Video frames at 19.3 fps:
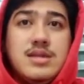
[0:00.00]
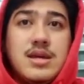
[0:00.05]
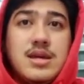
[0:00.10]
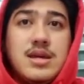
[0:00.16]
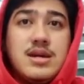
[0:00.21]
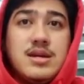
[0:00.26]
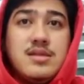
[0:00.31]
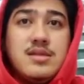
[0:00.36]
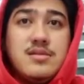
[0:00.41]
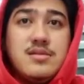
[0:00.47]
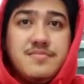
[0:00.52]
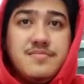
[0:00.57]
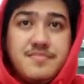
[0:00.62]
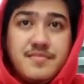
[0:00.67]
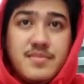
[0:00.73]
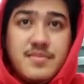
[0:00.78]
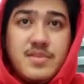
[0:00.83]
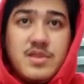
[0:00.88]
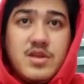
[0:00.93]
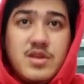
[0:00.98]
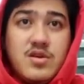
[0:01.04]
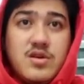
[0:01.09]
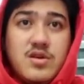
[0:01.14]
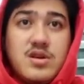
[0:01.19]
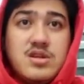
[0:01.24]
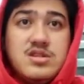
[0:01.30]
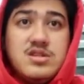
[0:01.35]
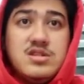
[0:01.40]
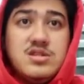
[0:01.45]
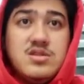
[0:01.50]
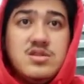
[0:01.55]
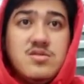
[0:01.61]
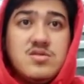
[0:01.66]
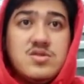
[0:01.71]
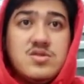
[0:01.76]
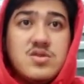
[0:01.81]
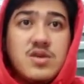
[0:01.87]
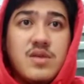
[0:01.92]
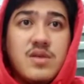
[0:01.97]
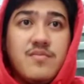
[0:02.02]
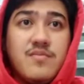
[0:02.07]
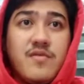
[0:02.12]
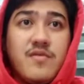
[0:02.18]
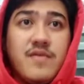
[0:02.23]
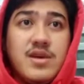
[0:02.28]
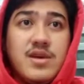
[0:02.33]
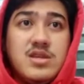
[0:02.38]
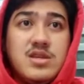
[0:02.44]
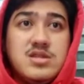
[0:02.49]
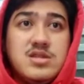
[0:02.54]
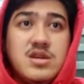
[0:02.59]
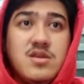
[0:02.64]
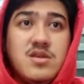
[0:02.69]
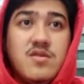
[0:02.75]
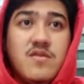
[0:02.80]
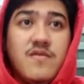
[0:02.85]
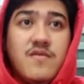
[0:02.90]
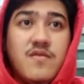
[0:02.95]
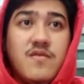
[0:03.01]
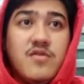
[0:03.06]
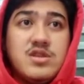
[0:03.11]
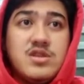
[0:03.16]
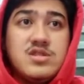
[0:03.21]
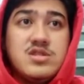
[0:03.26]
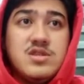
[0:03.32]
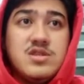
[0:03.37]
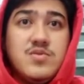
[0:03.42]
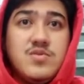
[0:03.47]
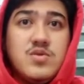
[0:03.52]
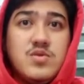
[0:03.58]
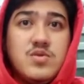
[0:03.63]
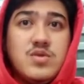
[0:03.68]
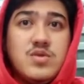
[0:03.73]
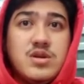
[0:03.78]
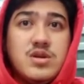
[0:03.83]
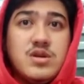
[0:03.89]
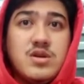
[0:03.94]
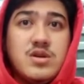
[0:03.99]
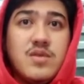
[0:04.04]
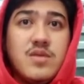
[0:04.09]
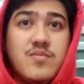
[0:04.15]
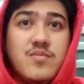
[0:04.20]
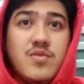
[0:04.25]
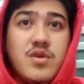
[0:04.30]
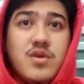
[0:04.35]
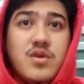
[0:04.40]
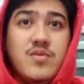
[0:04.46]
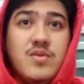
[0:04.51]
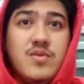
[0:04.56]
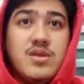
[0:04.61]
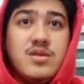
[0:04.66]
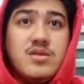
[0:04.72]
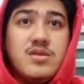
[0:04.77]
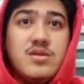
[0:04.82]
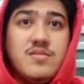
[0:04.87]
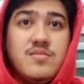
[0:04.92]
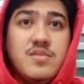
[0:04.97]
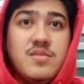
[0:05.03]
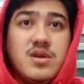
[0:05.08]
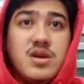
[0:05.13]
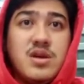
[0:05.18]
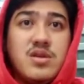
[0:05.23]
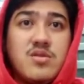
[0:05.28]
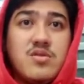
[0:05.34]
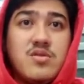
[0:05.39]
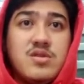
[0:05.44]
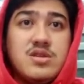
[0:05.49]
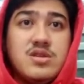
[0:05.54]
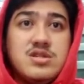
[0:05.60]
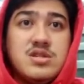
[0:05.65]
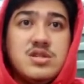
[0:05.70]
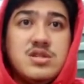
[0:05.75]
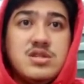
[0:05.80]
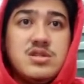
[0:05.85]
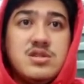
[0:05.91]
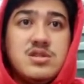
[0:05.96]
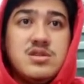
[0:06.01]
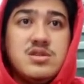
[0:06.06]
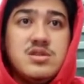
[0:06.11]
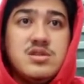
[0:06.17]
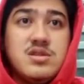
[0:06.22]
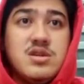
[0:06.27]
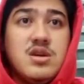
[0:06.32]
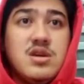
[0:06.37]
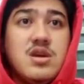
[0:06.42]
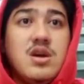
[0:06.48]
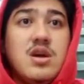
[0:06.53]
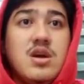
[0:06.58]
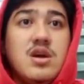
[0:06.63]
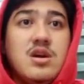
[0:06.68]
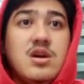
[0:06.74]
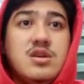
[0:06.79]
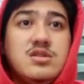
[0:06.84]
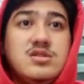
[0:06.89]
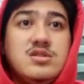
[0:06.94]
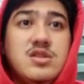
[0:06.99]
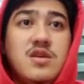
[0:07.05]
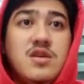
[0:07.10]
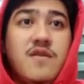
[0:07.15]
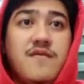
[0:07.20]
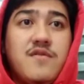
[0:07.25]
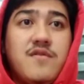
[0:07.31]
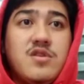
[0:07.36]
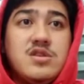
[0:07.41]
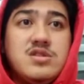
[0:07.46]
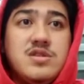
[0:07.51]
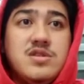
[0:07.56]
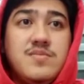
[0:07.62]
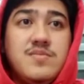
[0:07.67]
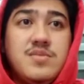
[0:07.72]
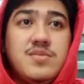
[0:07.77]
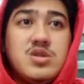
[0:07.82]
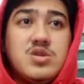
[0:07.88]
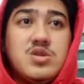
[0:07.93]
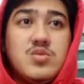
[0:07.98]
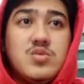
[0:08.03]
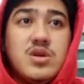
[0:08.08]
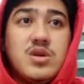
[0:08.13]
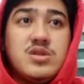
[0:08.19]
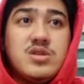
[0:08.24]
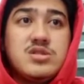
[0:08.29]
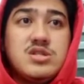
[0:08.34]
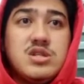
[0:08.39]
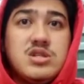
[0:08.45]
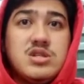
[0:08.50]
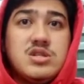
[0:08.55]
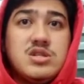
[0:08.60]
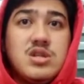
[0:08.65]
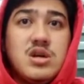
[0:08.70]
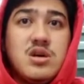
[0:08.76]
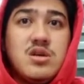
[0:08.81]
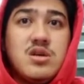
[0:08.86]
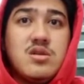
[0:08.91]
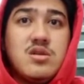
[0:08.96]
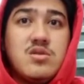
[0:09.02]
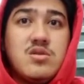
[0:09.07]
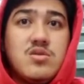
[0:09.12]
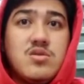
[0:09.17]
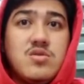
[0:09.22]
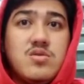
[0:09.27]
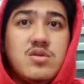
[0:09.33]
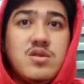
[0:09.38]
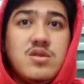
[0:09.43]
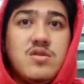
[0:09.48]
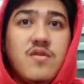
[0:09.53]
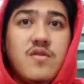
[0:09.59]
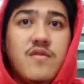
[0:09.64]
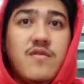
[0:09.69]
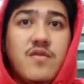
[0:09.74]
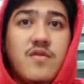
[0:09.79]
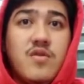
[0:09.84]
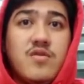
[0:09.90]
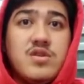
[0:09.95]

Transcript: Second, the organization also can provide share of ownership to the employee with terms and conditions. Share of ownership is where shares are unit of